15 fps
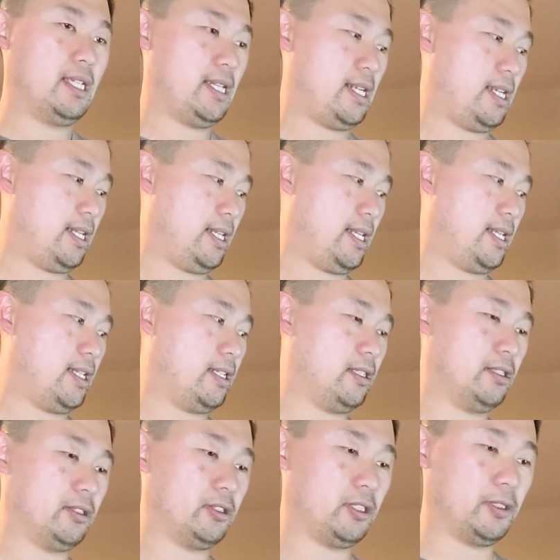And then
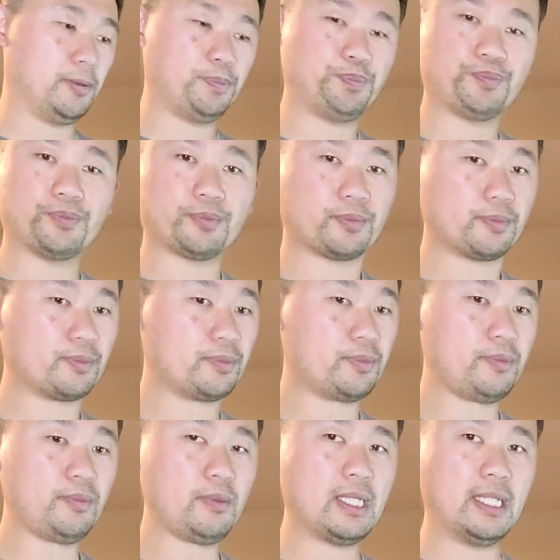also
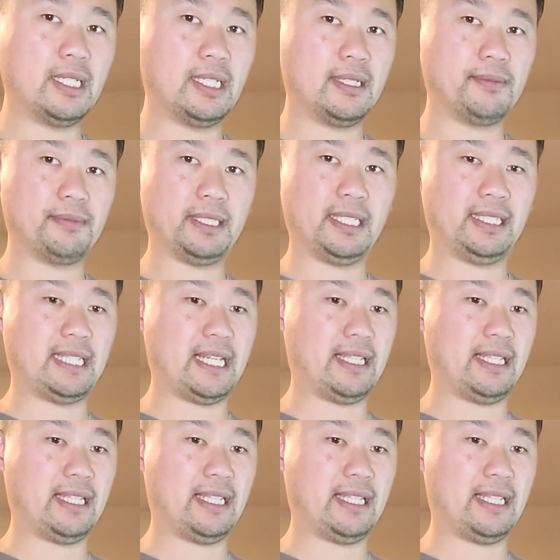hit that